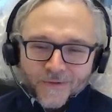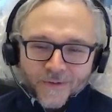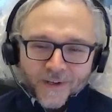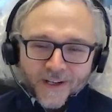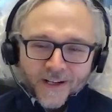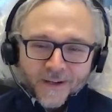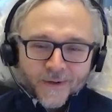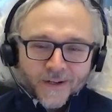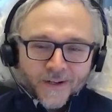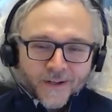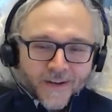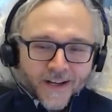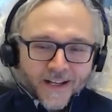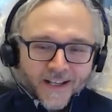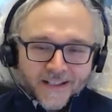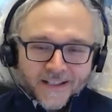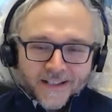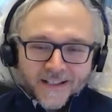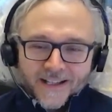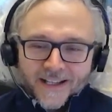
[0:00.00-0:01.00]
For anyone who
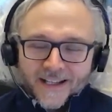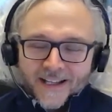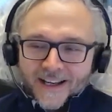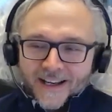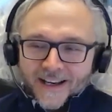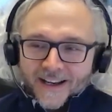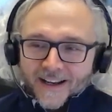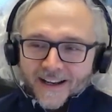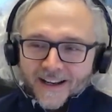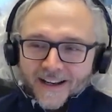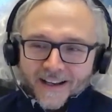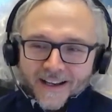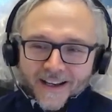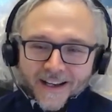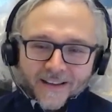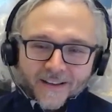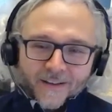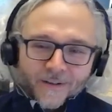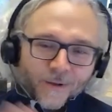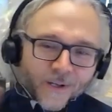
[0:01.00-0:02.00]
hasn't seen it,
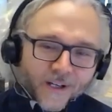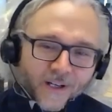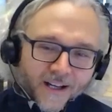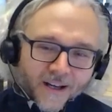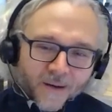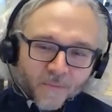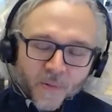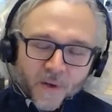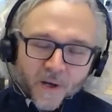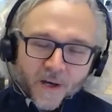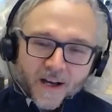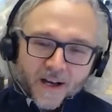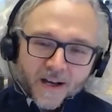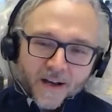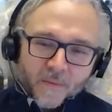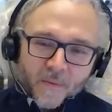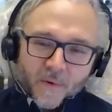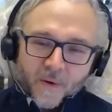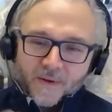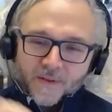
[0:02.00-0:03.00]
either look up
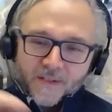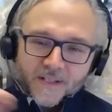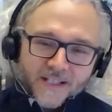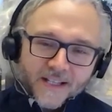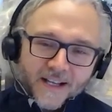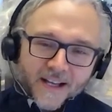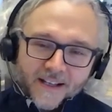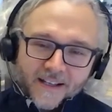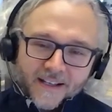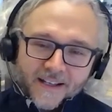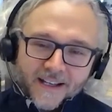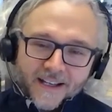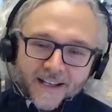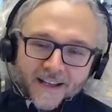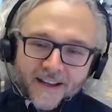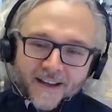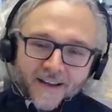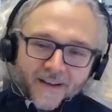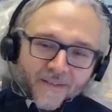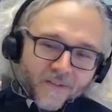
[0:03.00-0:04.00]
Salih
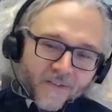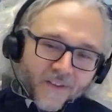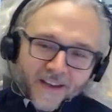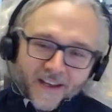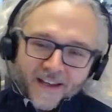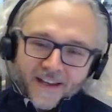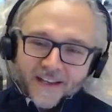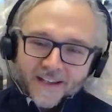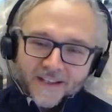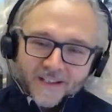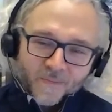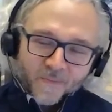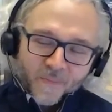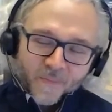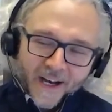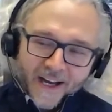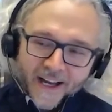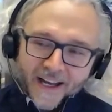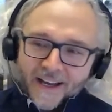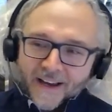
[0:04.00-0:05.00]
via his
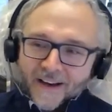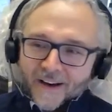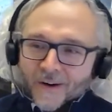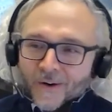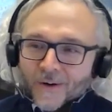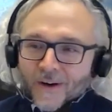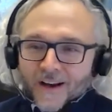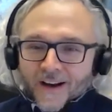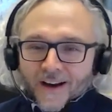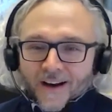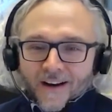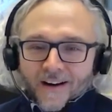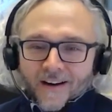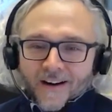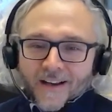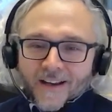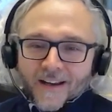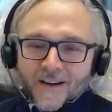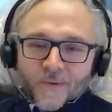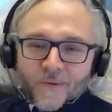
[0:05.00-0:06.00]
bio or
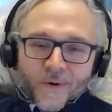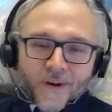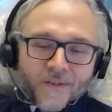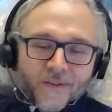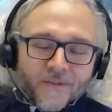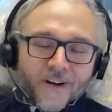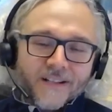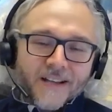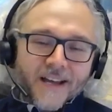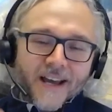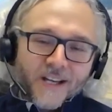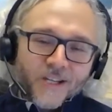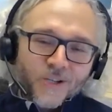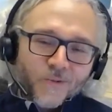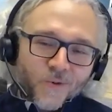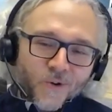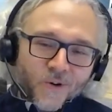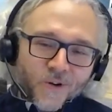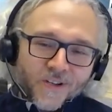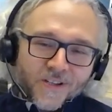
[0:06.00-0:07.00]
hit one of our
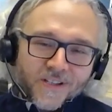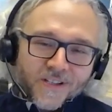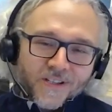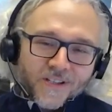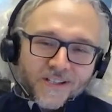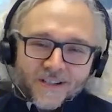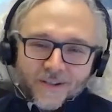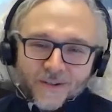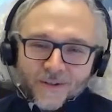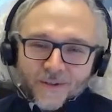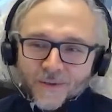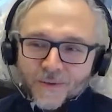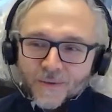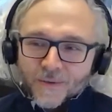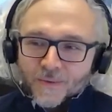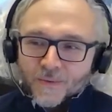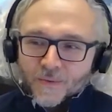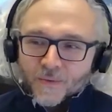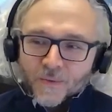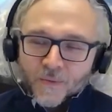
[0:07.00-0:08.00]
dashboards
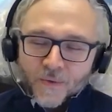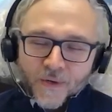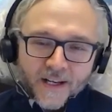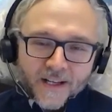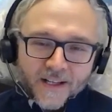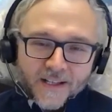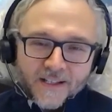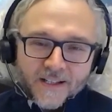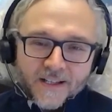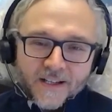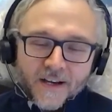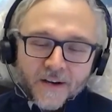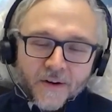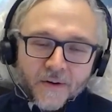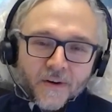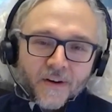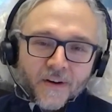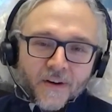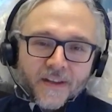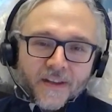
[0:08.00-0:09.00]
to read his
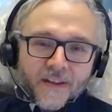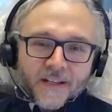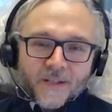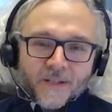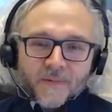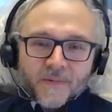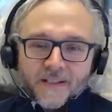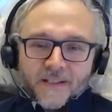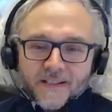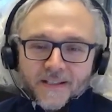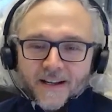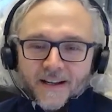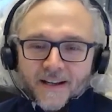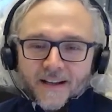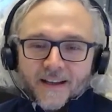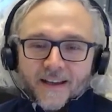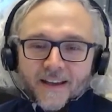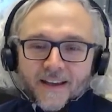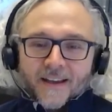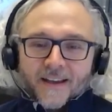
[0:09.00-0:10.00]
note on this. But
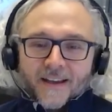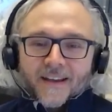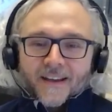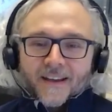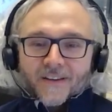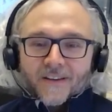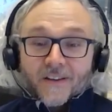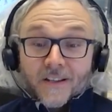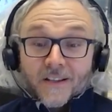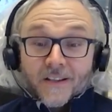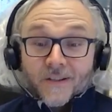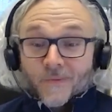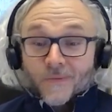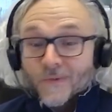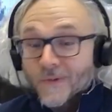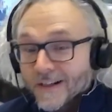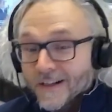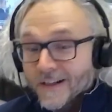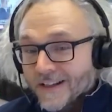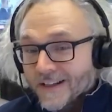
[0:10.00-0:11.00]
Salih, you've got some
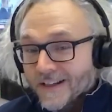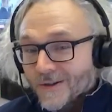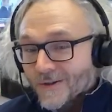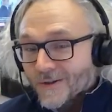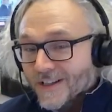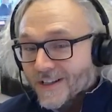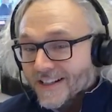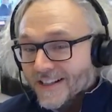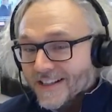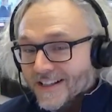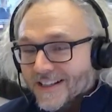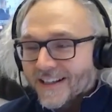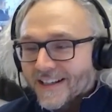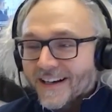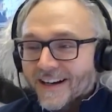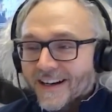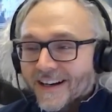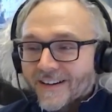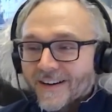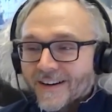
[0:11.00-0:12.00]
really interesting
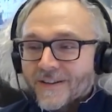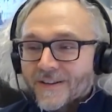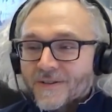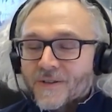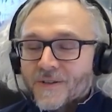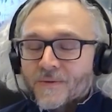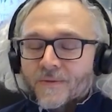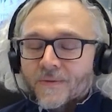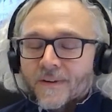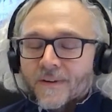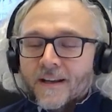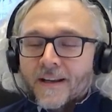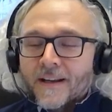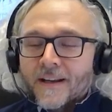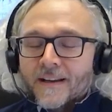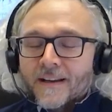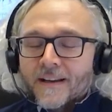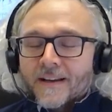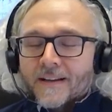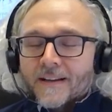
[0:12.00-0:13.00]
scenarios you've run.
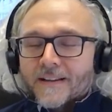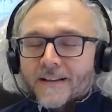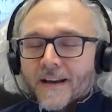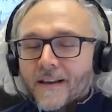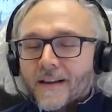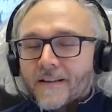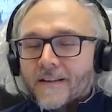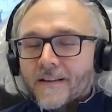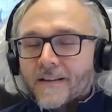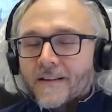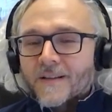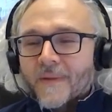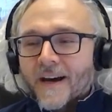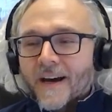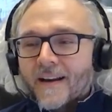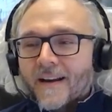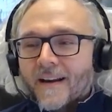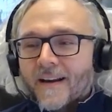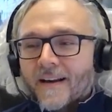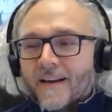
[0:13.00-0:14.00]
Tell us
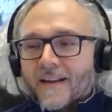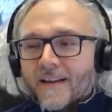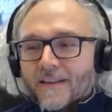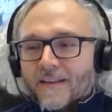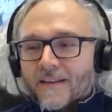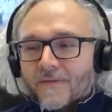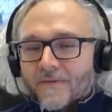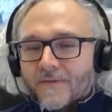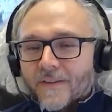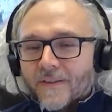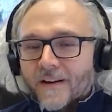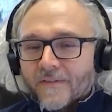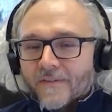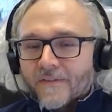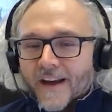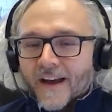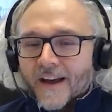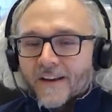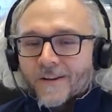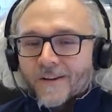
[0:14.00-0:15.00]
about the fair
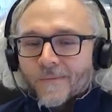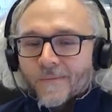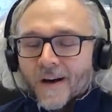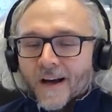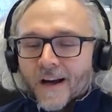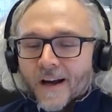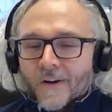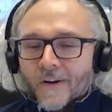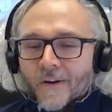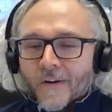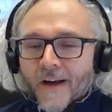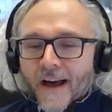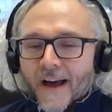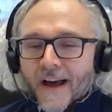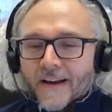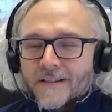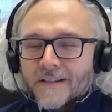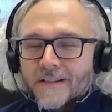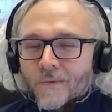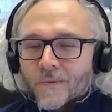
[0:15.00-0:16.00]
value model.
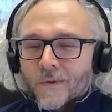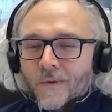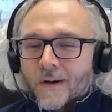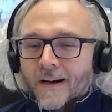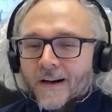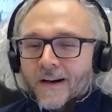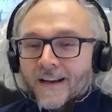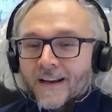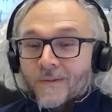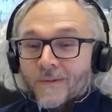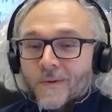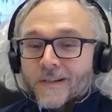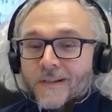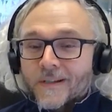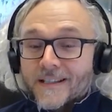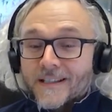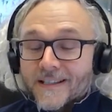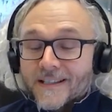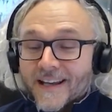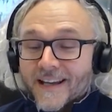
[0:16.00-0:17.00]
How's it work, and what's
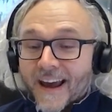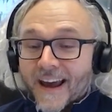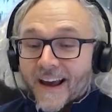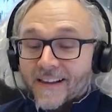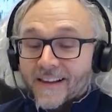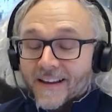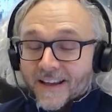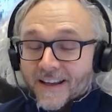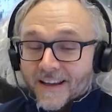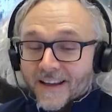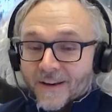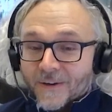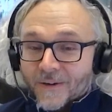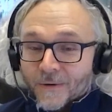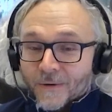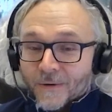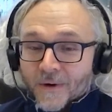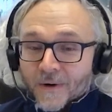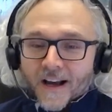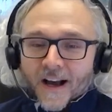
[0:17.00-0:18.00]
it telling you
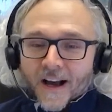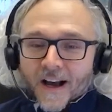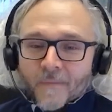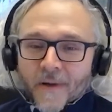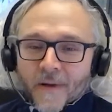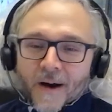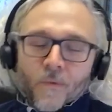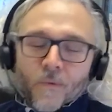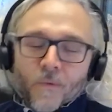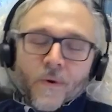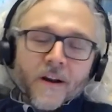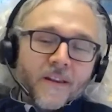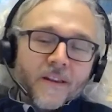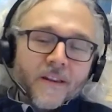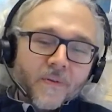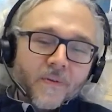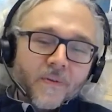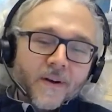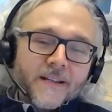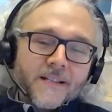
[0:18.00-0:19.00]
about where the
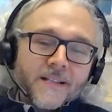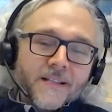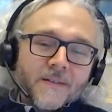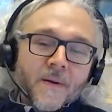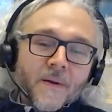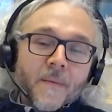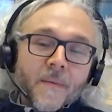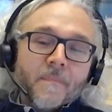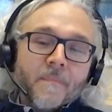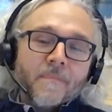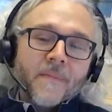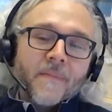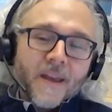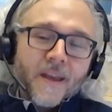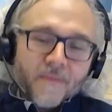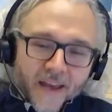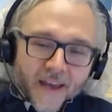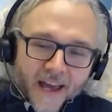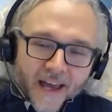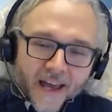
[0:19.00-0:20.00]
price may
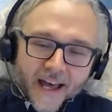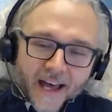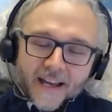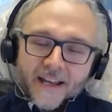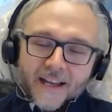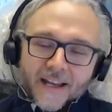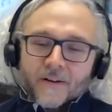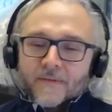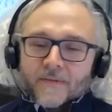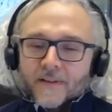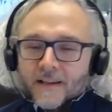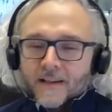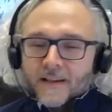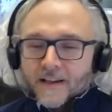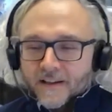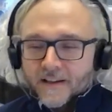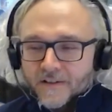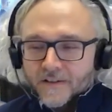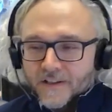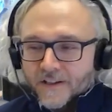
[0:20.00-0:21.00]
be headed over the
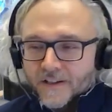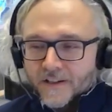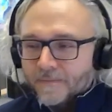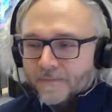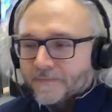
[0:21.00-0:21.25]
near term?